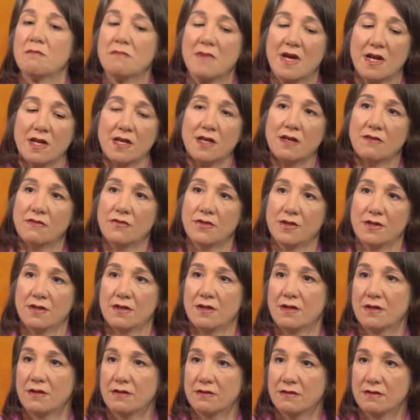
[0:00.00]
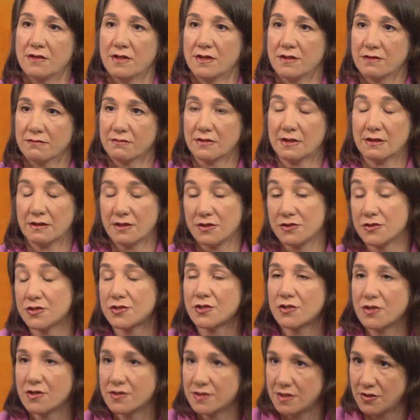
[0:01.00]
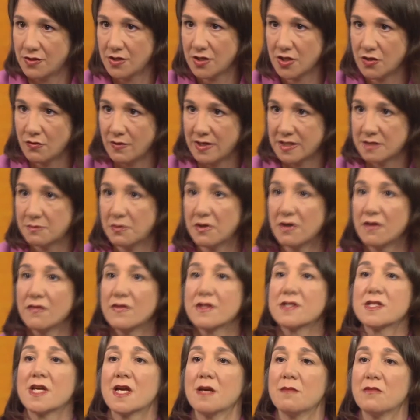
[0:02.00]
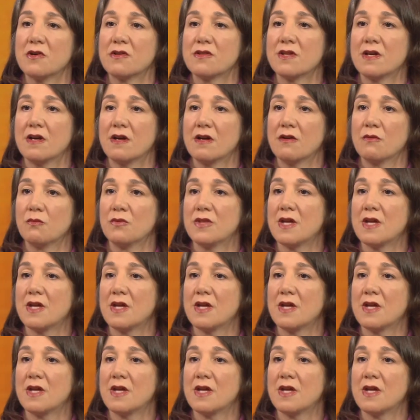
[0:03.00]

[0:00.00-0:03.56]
many of the, the concerns that the U S put on the table that,